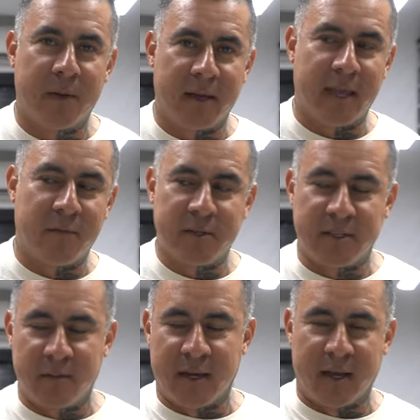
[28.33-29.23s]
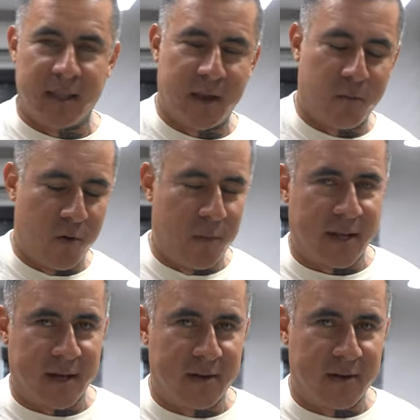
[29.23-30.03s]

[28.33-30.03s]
But yeah, if you see me kind of like robot